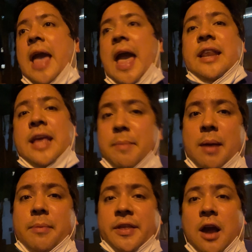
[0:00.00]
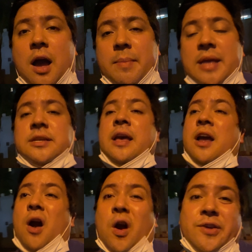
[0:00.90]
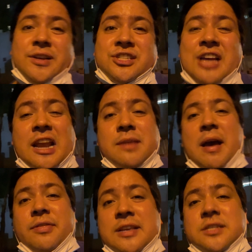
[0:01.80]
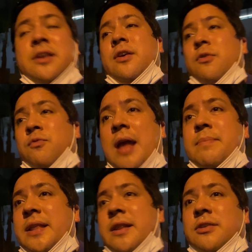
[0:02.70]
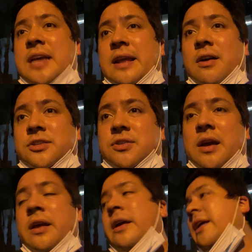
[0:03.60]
And hit me up in the comments. Are you excited about this Redmi Note 10 Ultra?